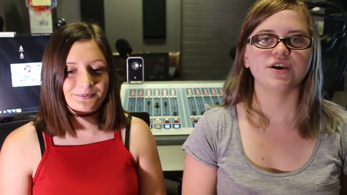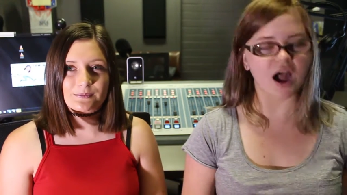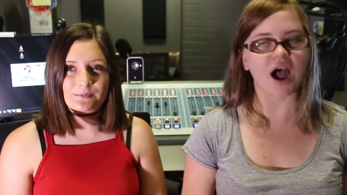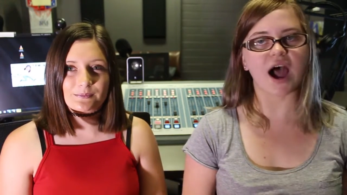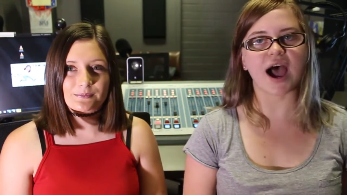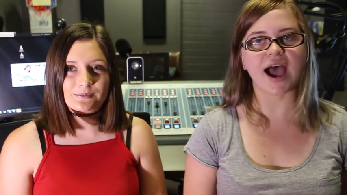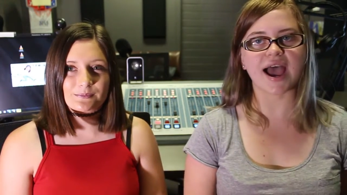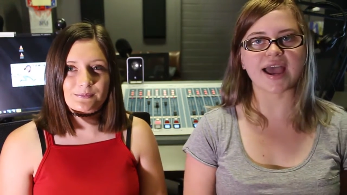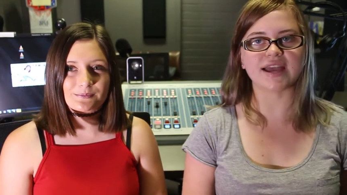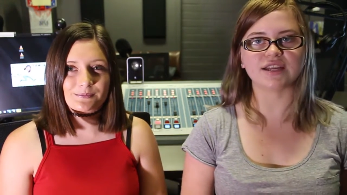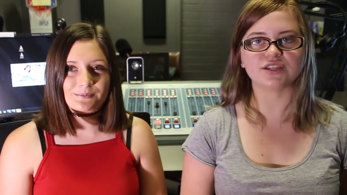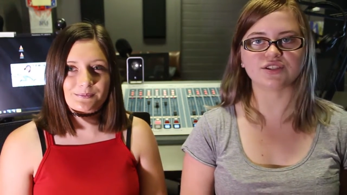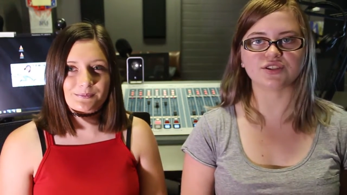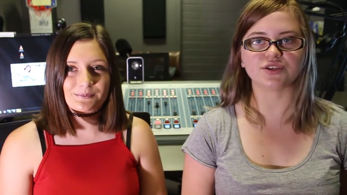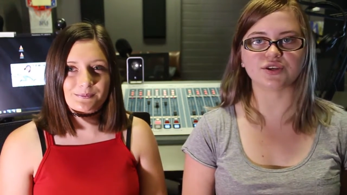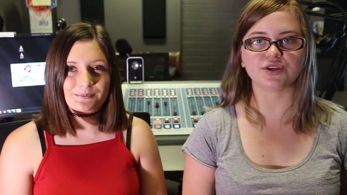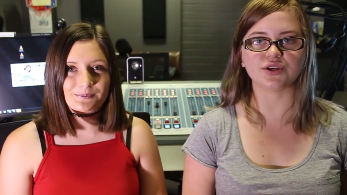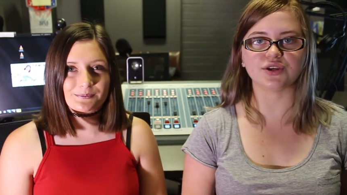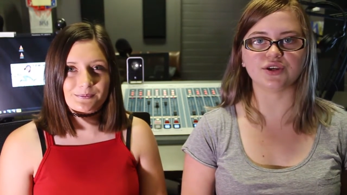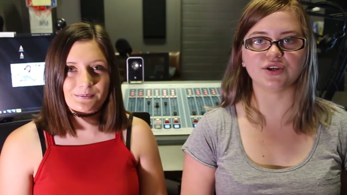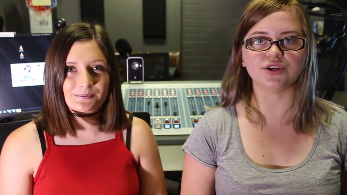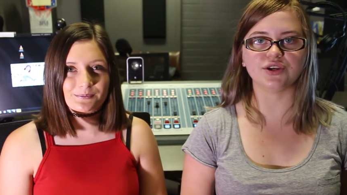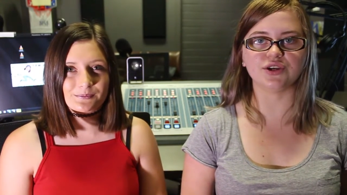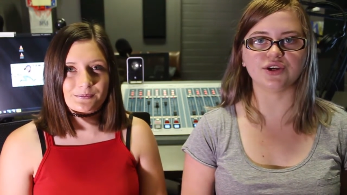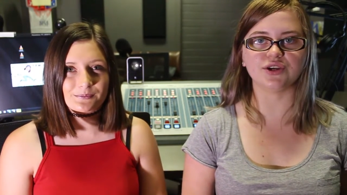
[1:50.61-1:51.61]
Speaker 1: I
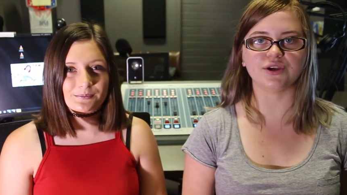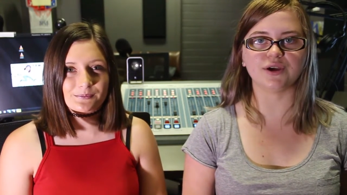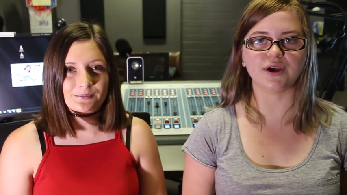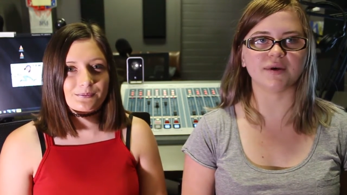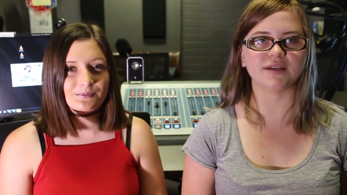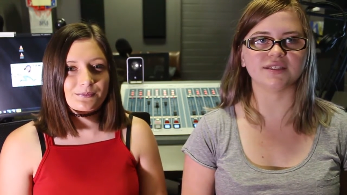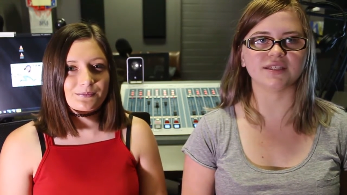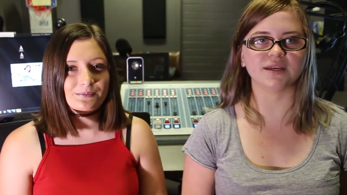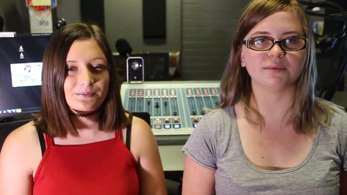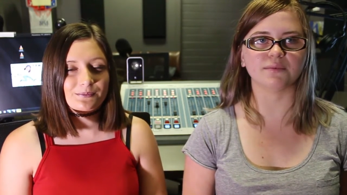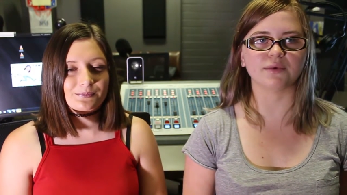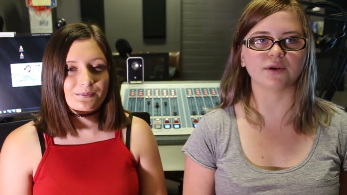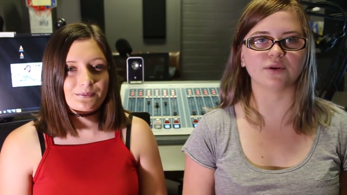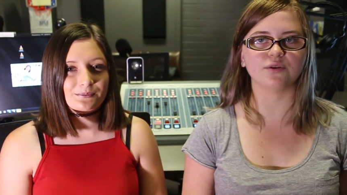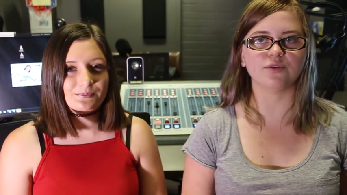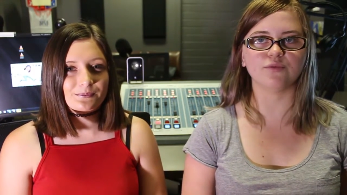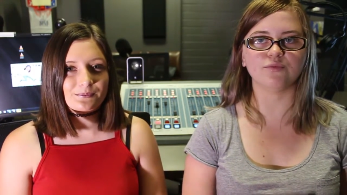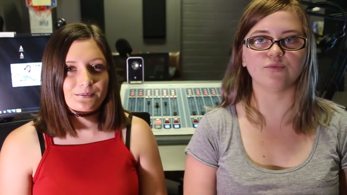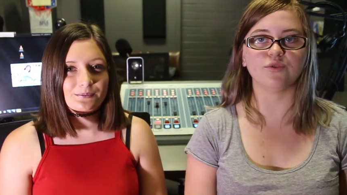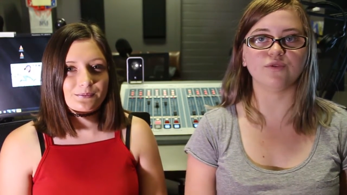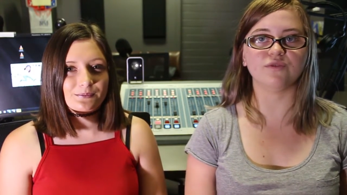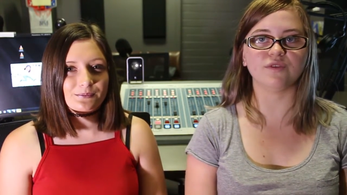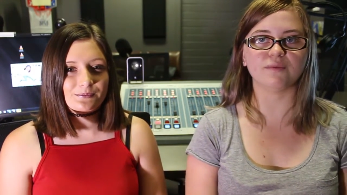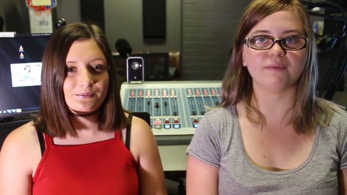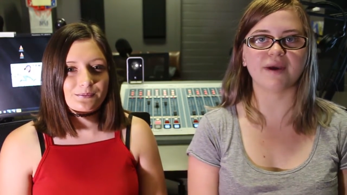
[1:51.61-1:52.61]
do a segment
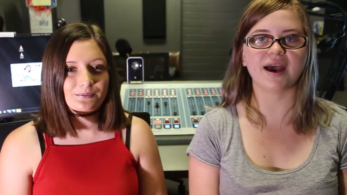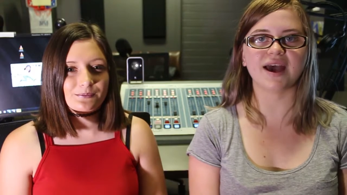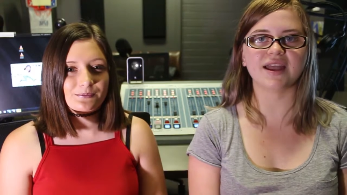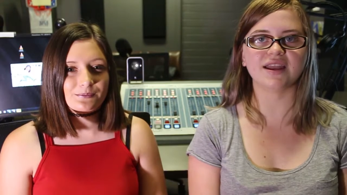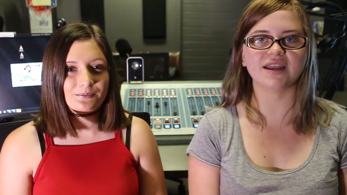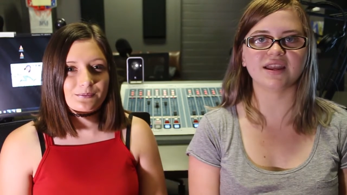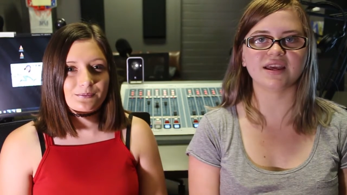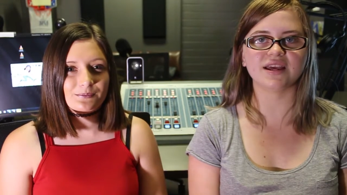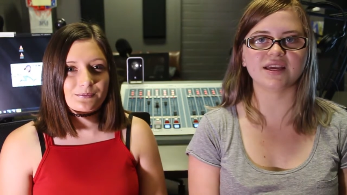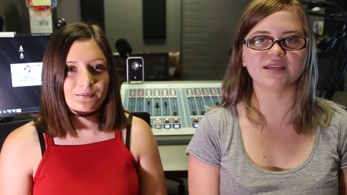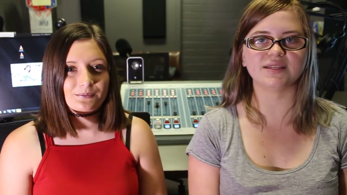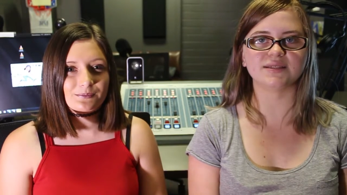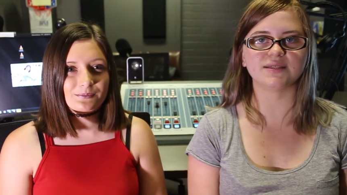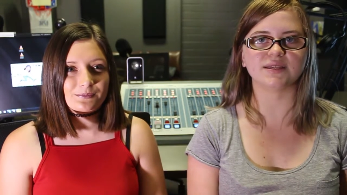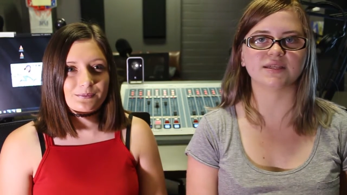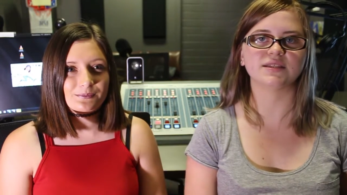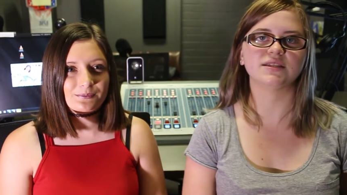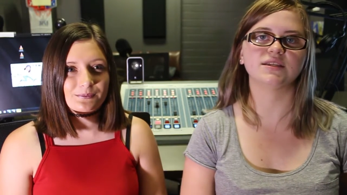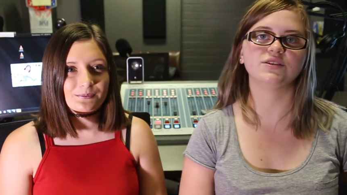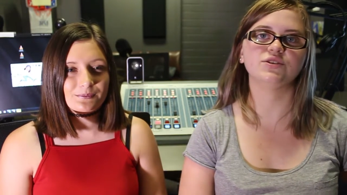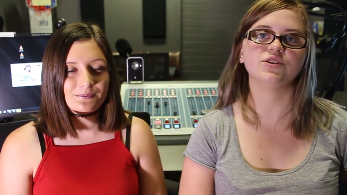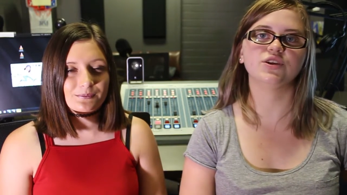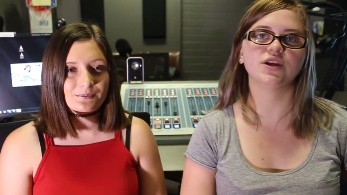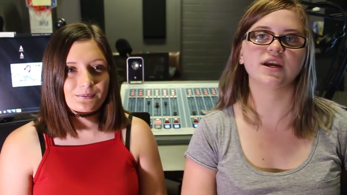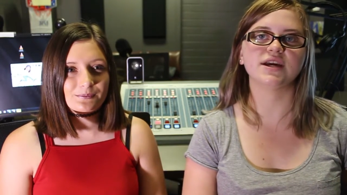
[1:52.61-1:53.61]
called Movie Madness
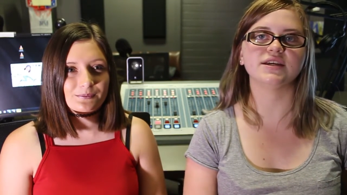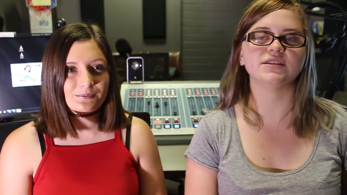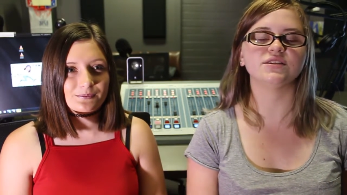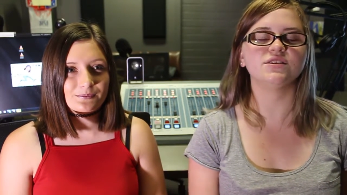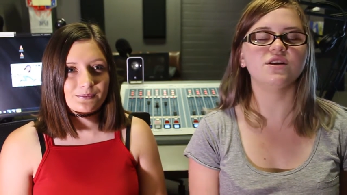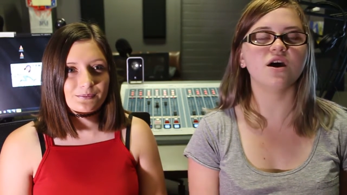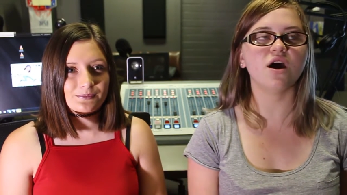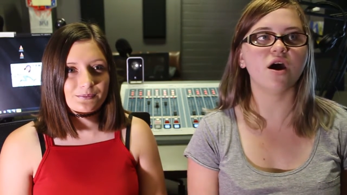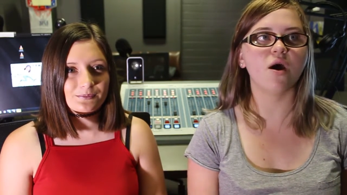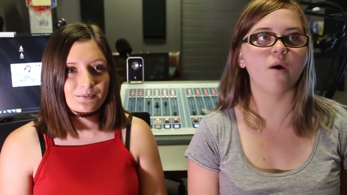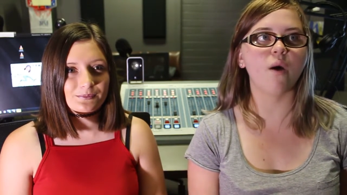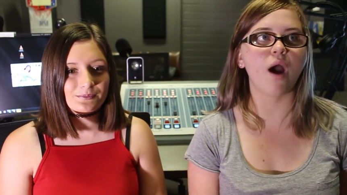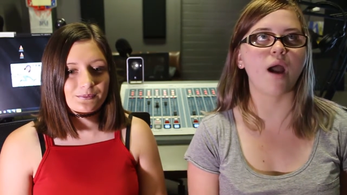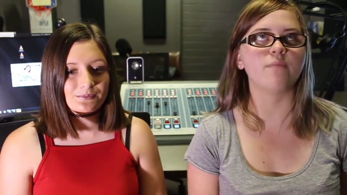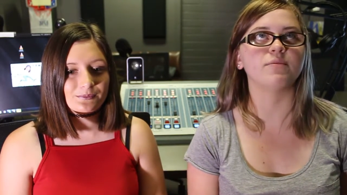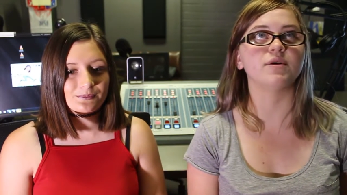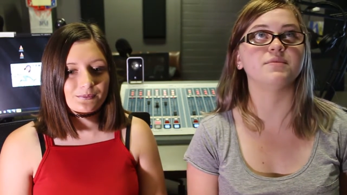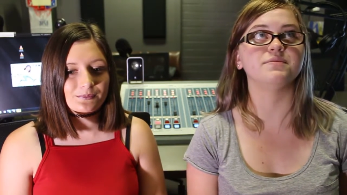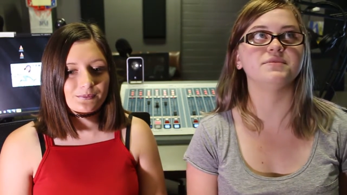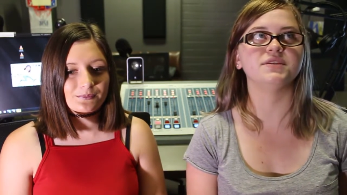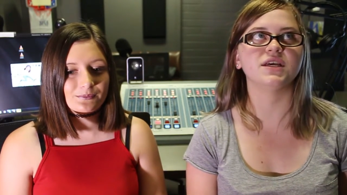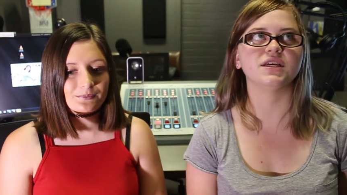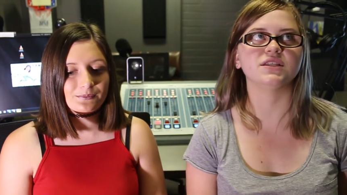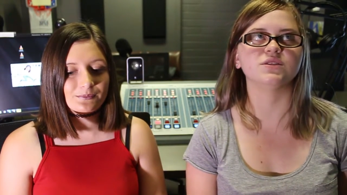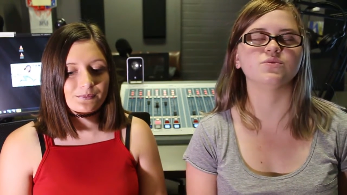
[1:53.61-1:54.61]
because as you guys know, I'm
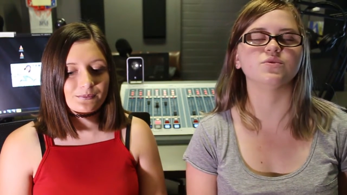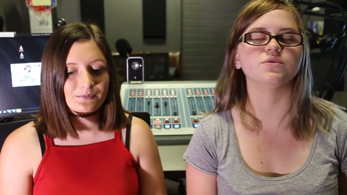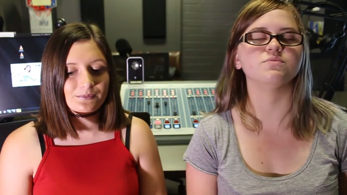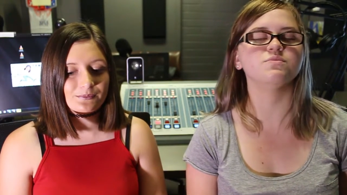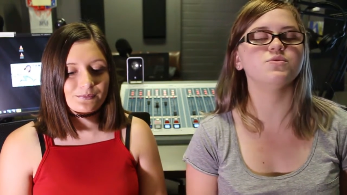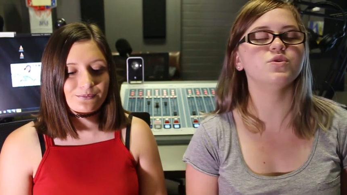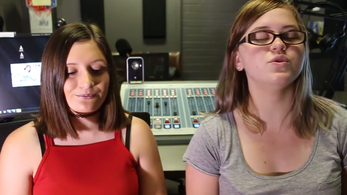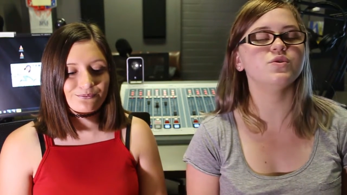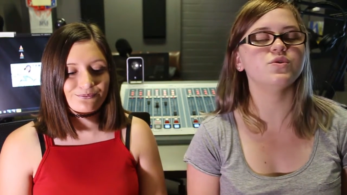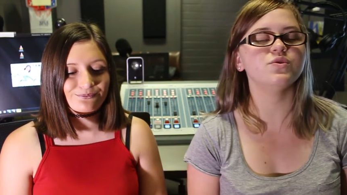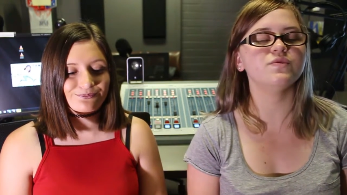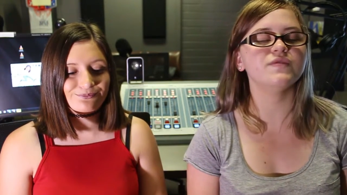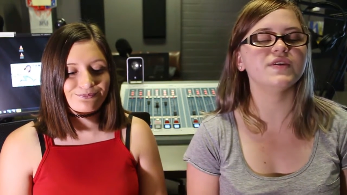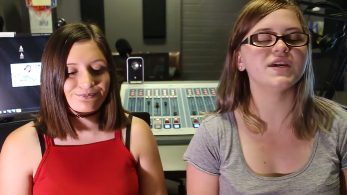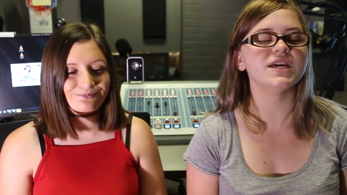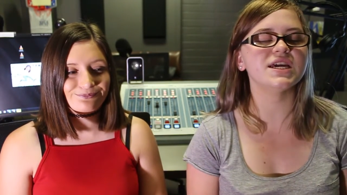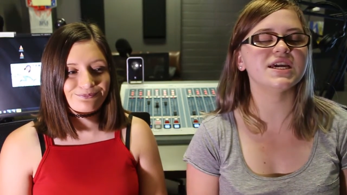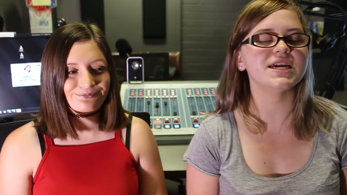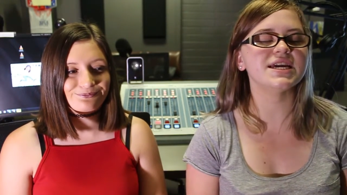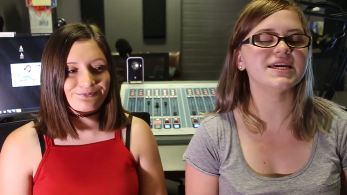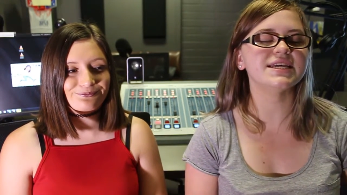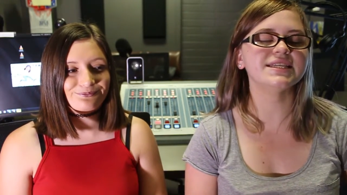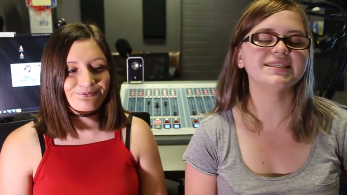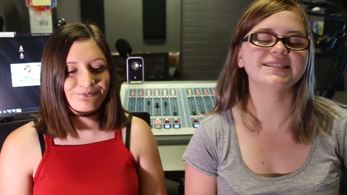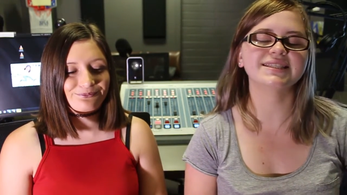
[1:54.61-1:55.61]
obsessed with
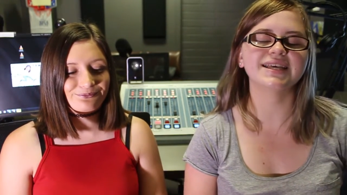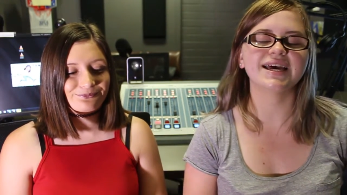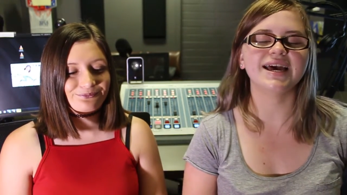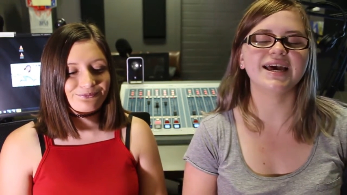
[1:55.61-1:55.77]
movies